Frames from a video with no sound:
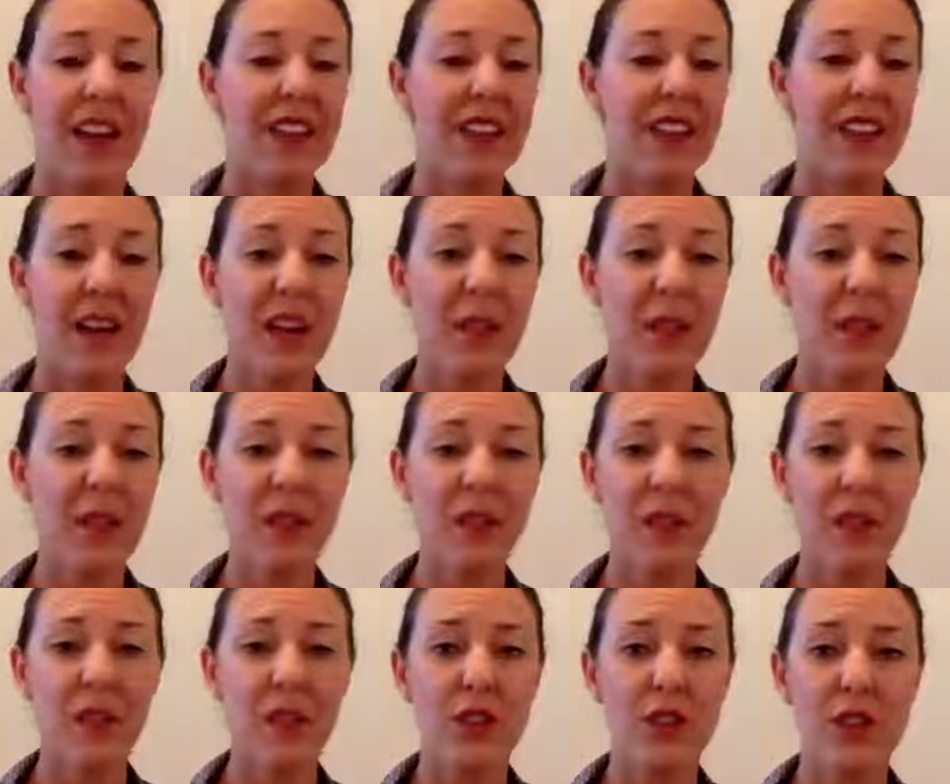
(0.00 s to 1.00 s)
that's
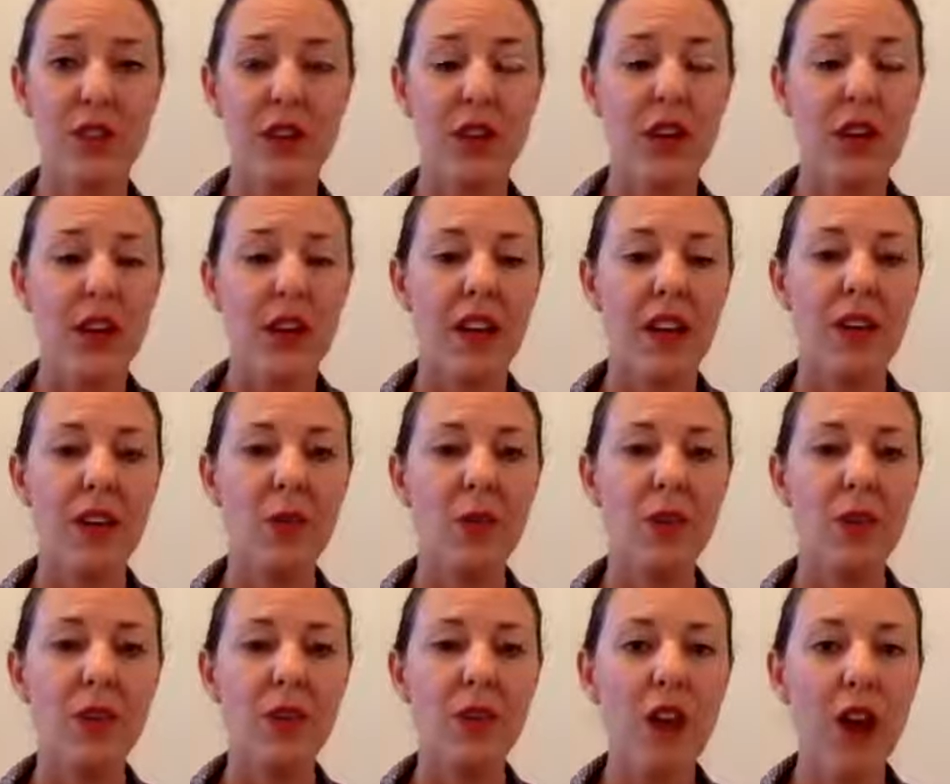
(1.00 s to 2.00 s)
absolutely true.
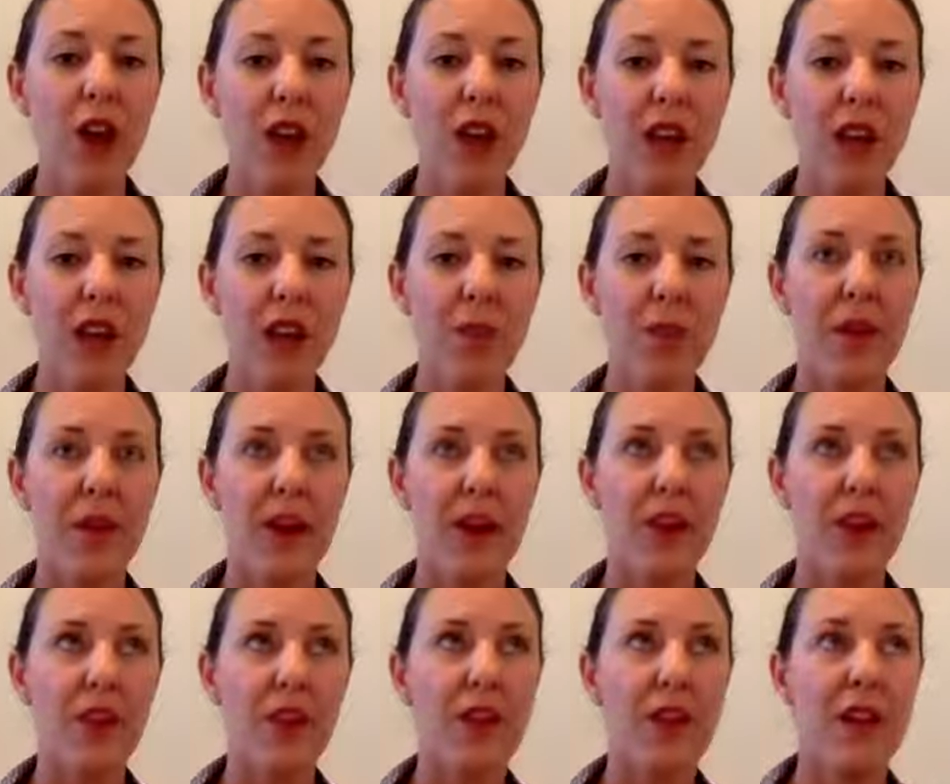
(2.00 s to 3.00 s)
We're talking
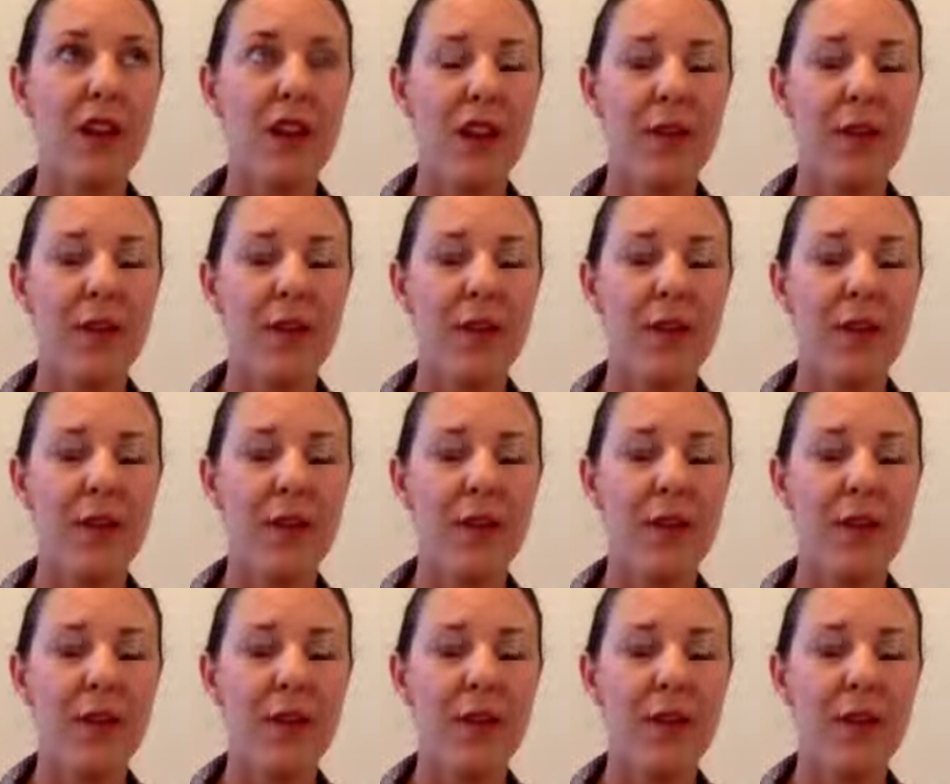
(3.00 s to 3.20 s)
about